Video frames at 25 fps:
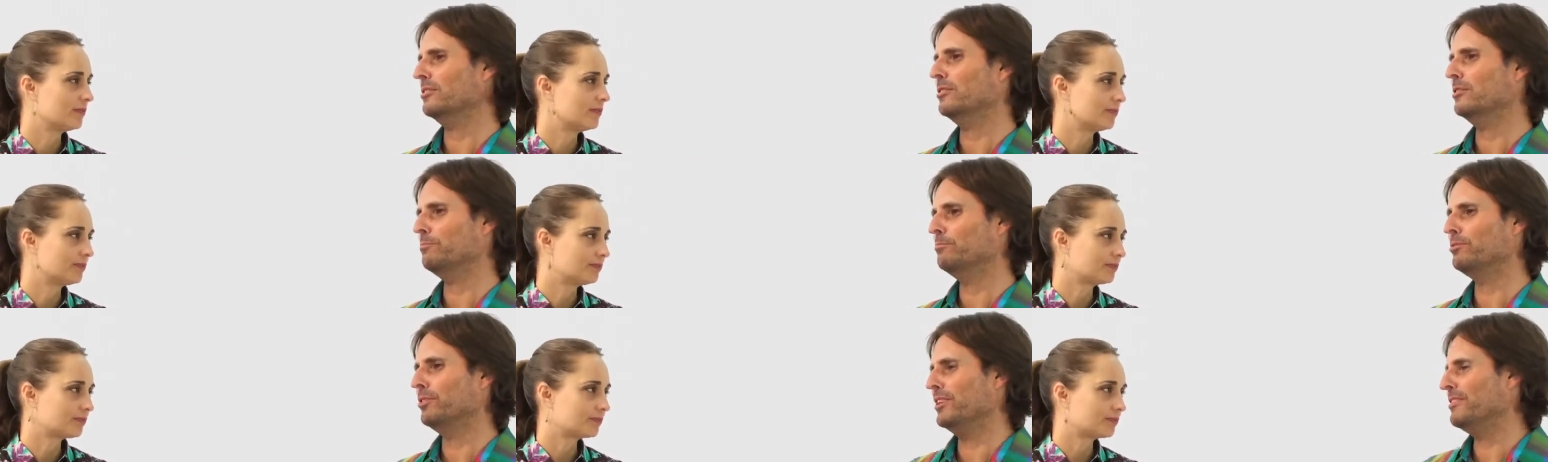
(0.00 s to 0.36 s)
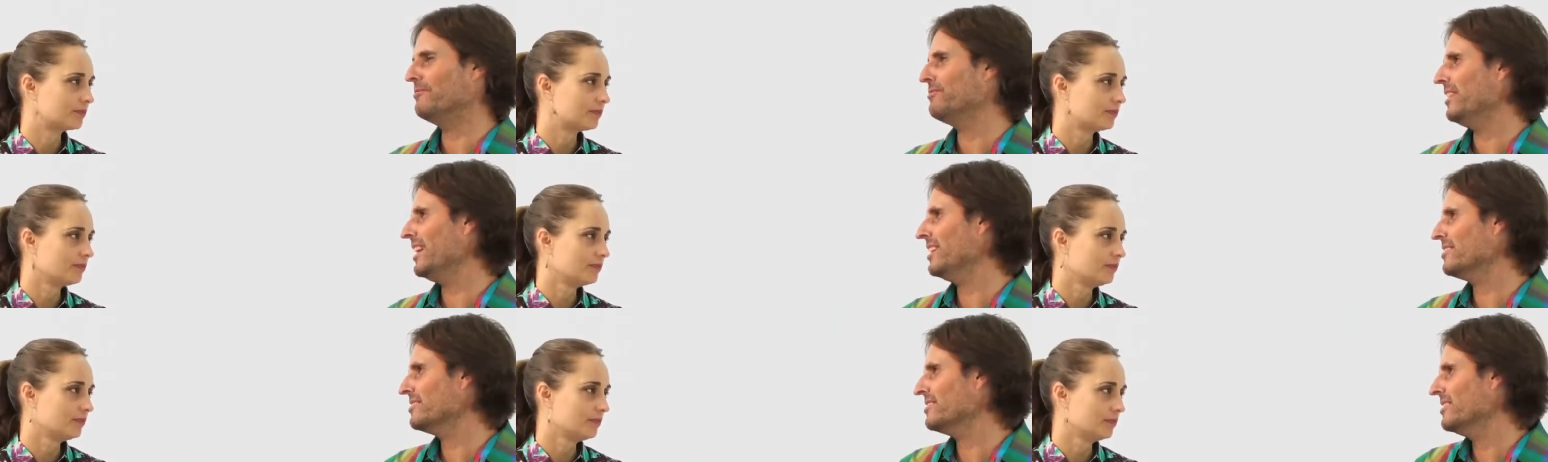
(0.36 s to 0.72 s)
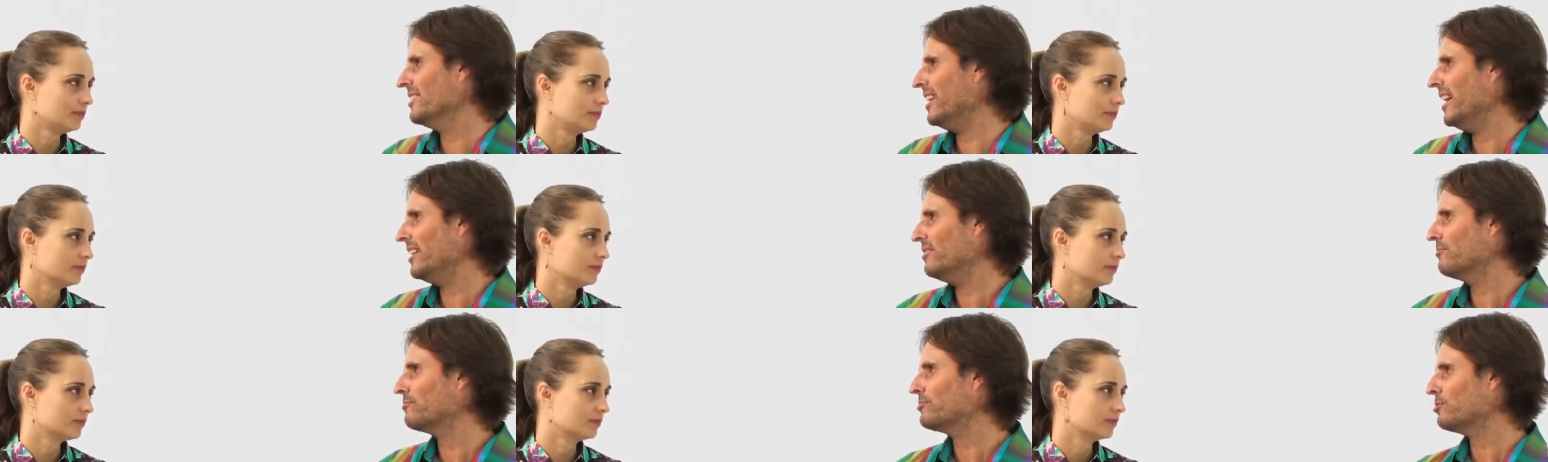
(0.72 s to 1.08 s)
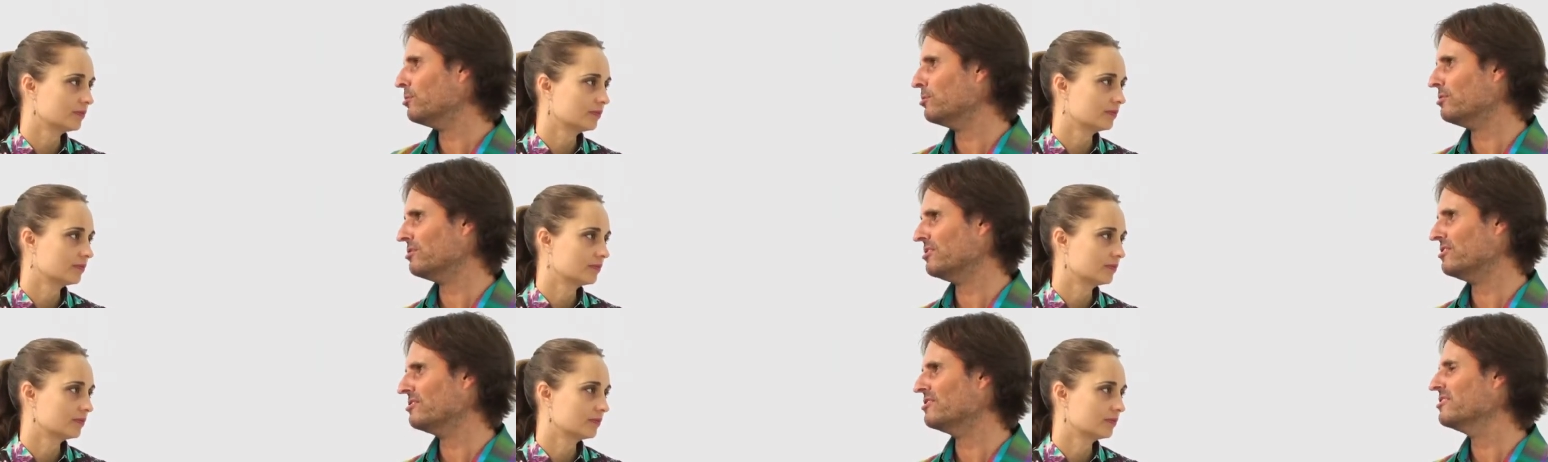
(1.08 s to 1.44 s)
Speaker 1: the brief answer to that, of
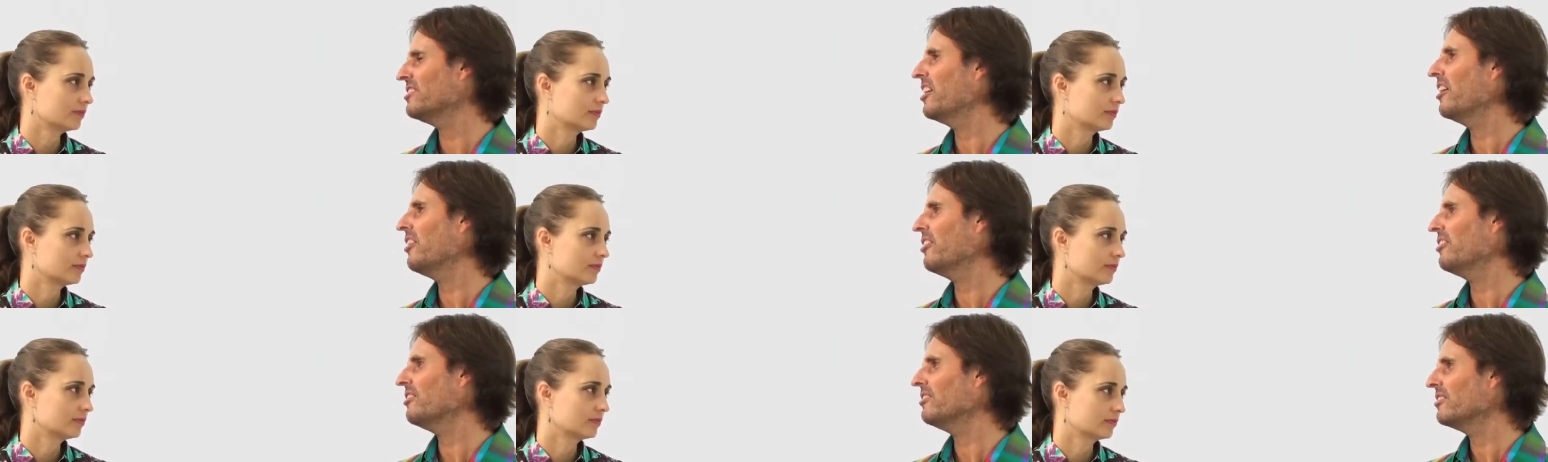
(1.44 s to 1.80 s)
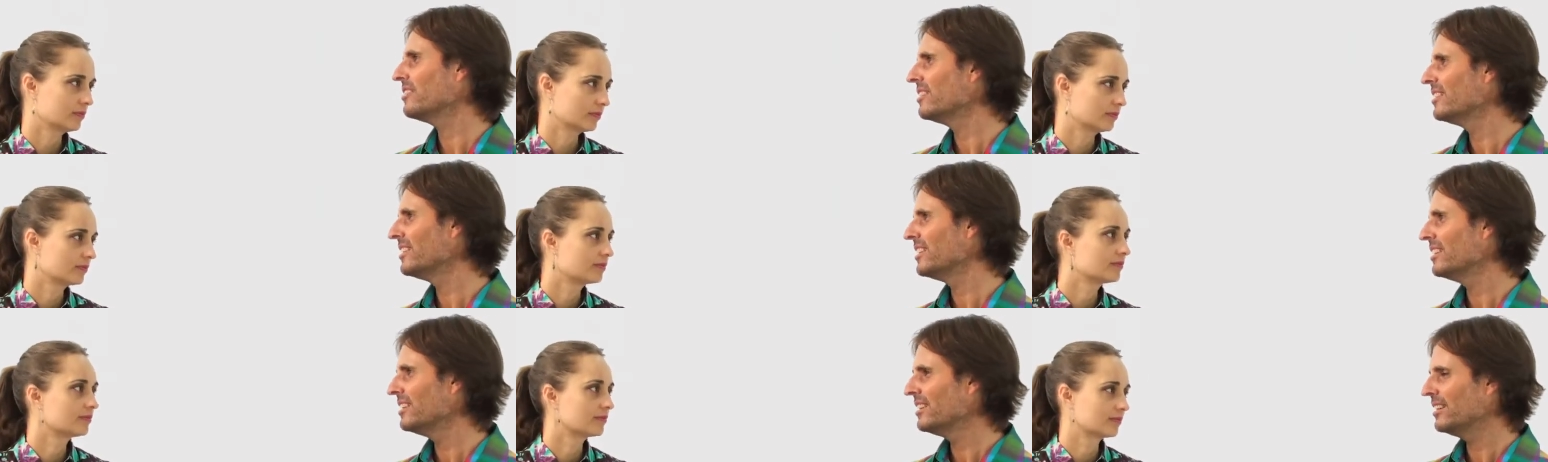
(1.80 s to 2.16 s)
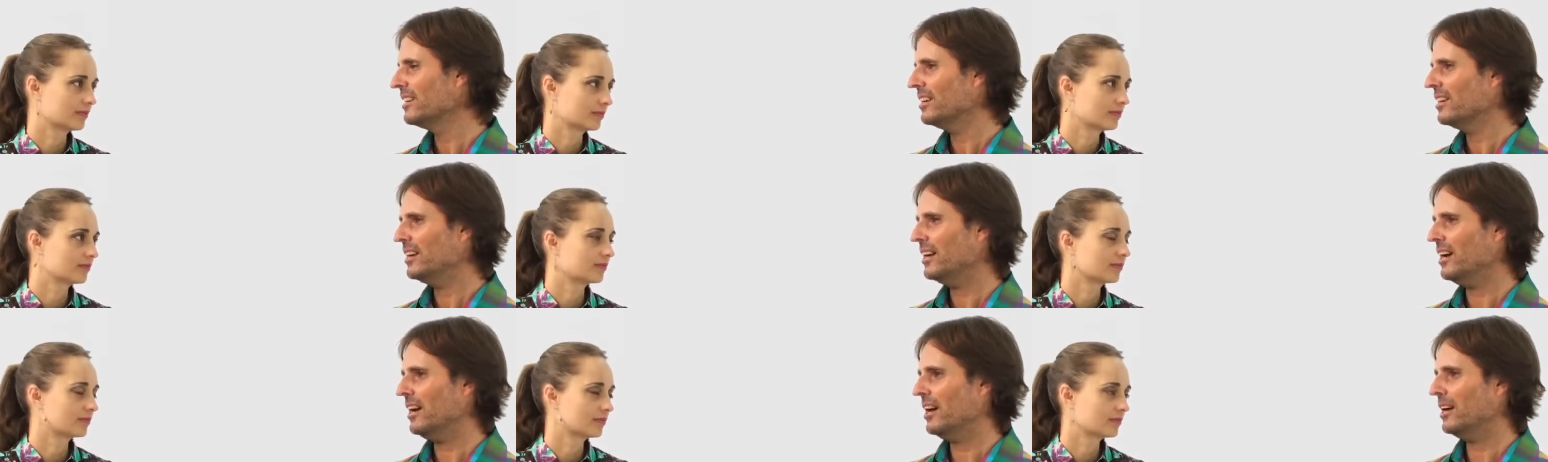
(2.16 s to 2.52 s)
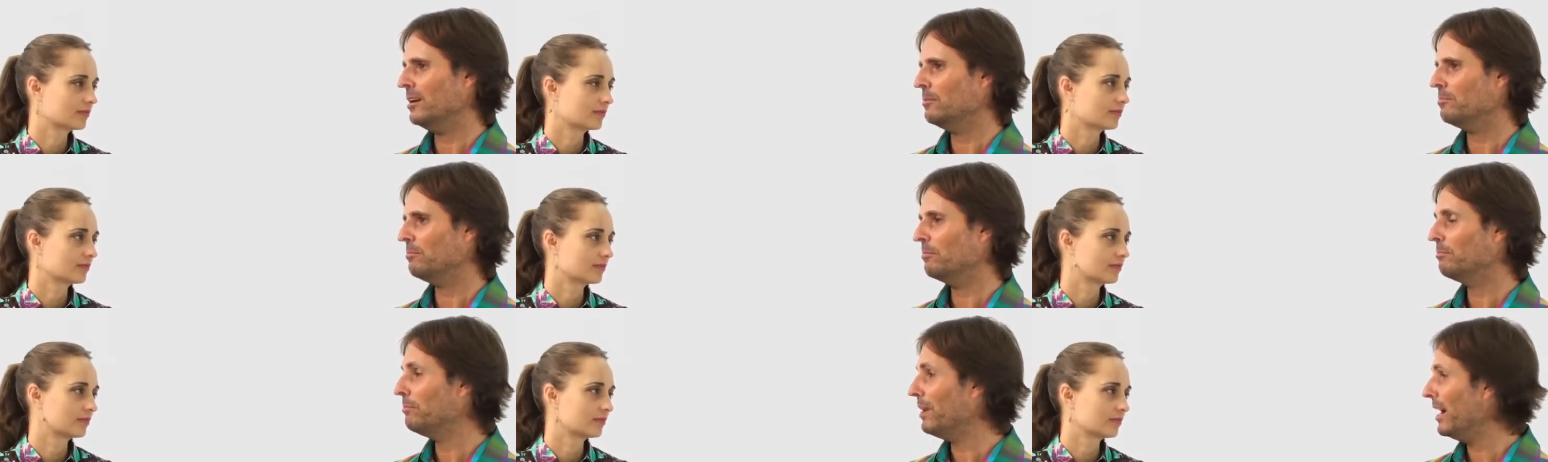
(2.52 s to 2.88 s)
course, is no.
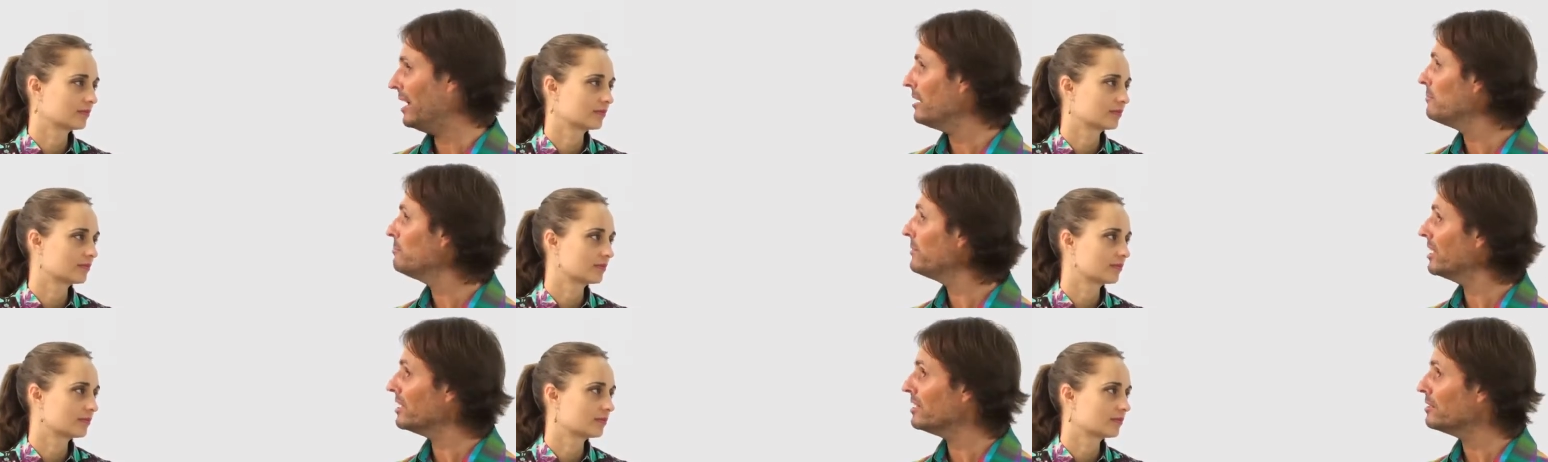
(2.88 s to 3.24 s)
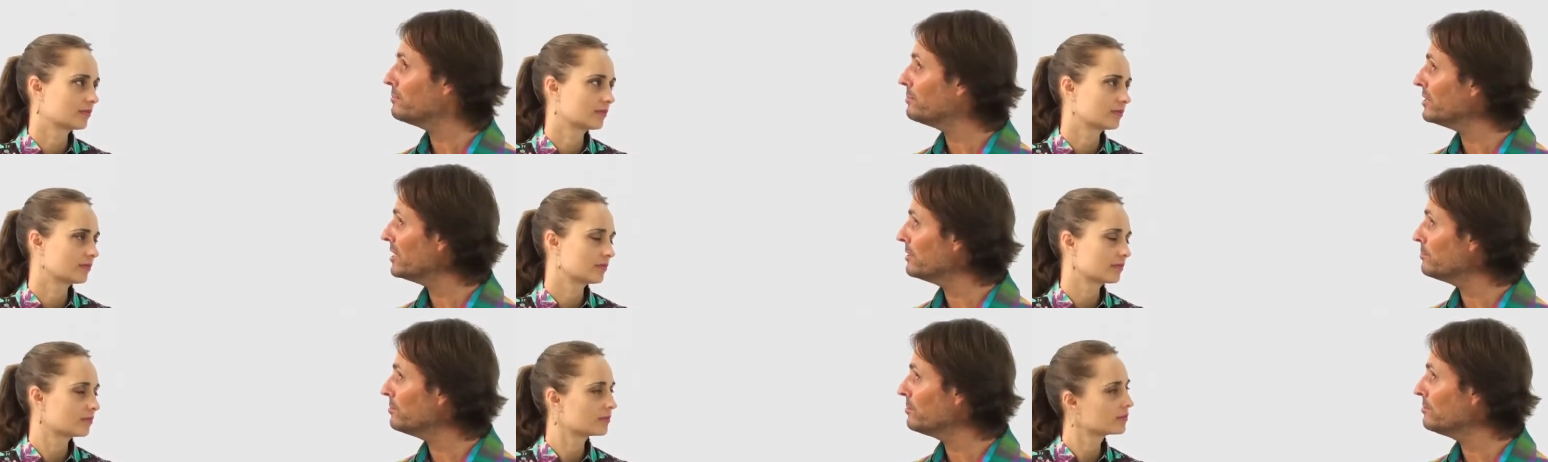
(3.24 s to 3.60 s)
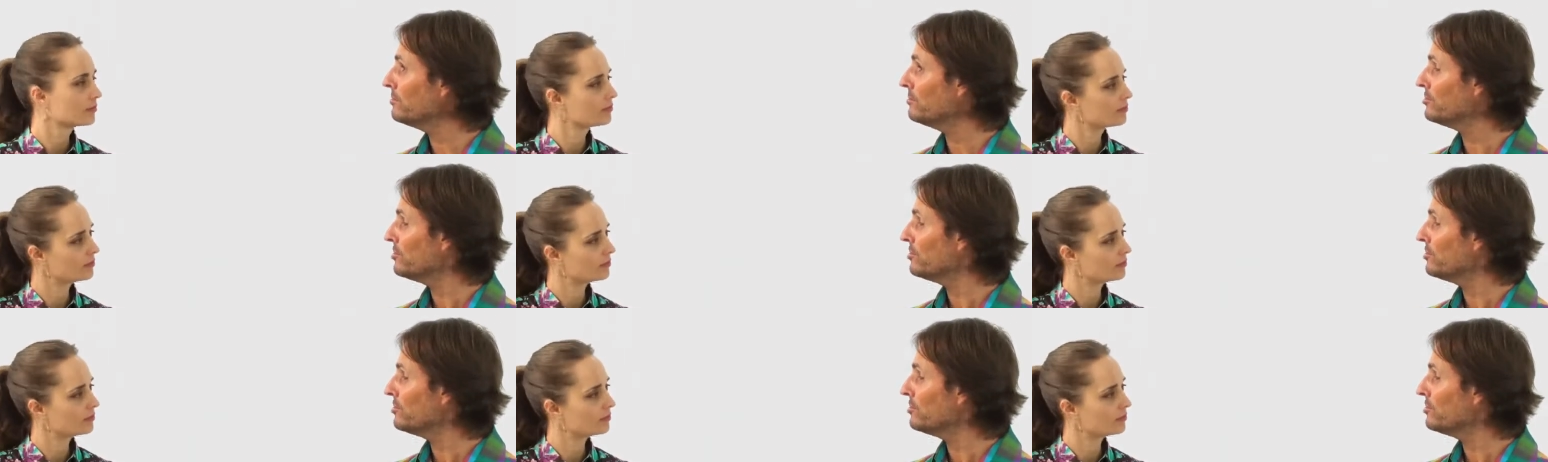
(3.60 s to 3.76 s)
Um, but many people